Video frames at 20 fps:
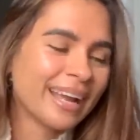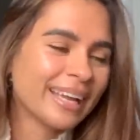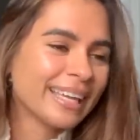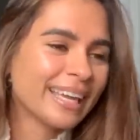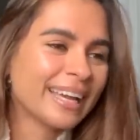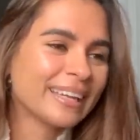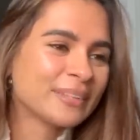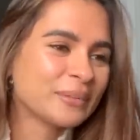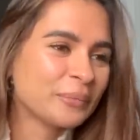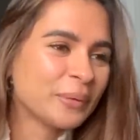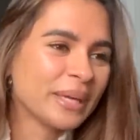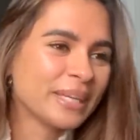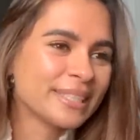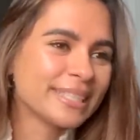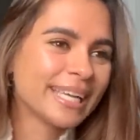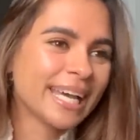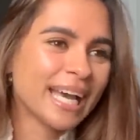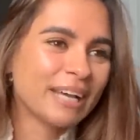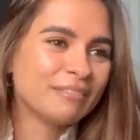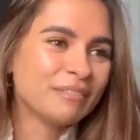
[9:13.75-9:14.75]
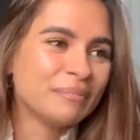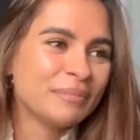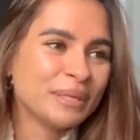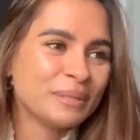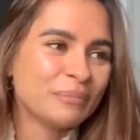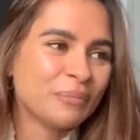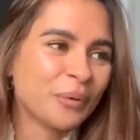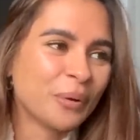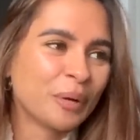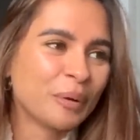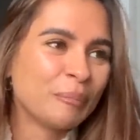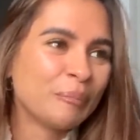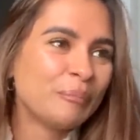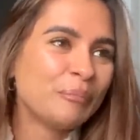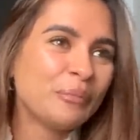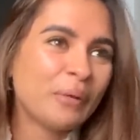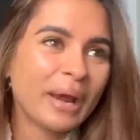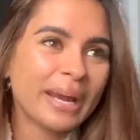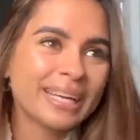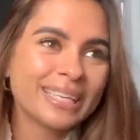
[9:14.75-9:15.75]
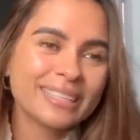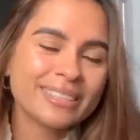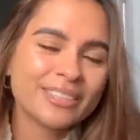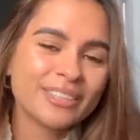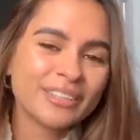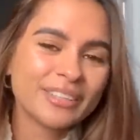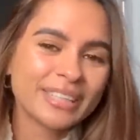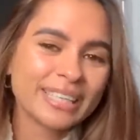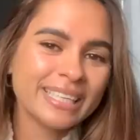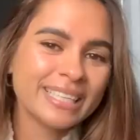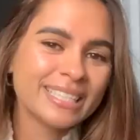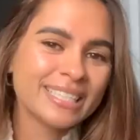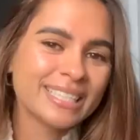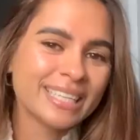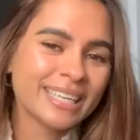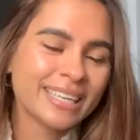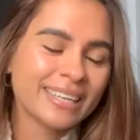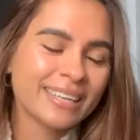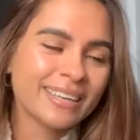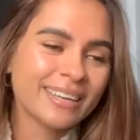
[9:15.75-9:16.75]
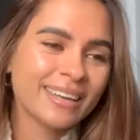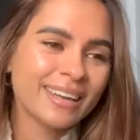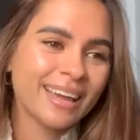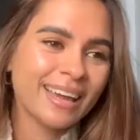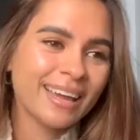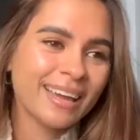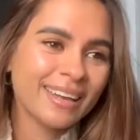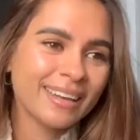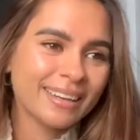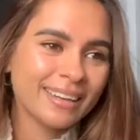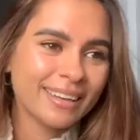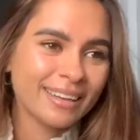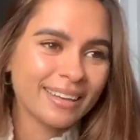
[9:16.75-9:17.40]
I can't wait to have a bit more brighter kitchen, and